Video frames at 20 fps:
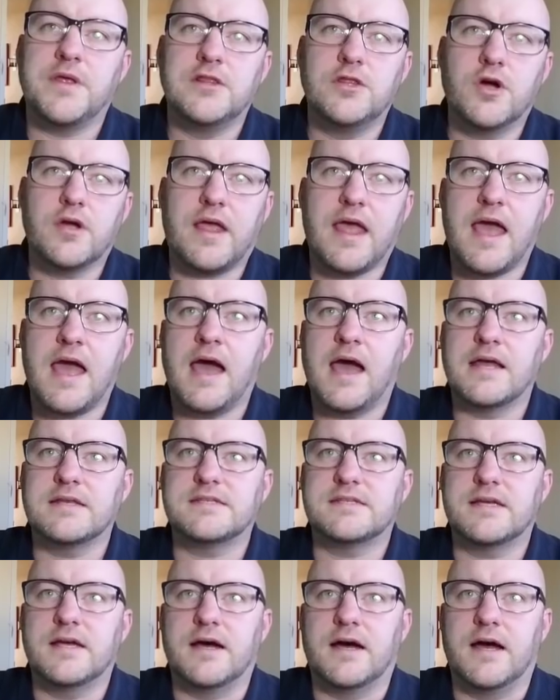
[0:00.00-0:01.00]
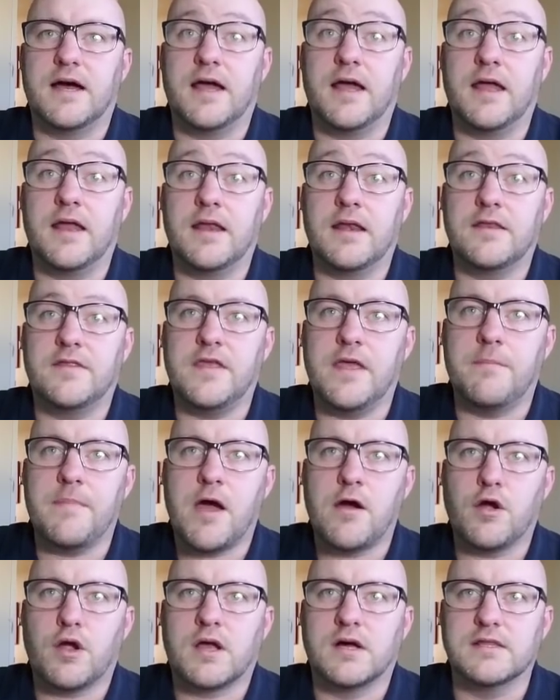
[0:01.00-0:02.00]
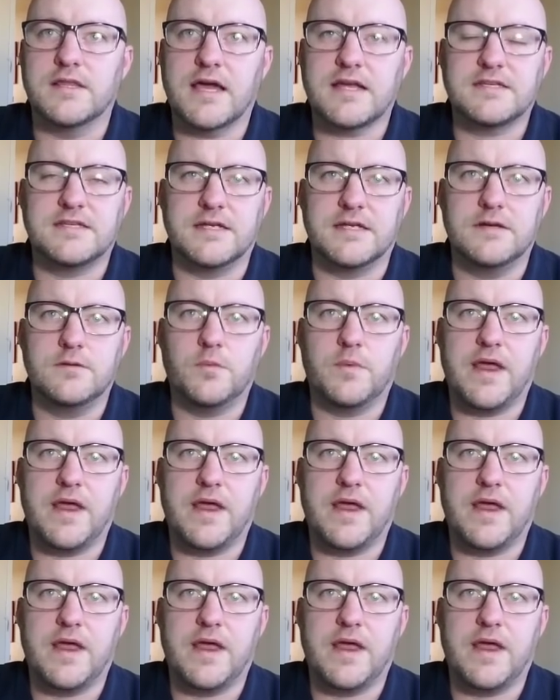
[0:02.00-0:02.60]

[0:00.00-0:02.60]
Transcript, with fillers: look at uh, the amount collected,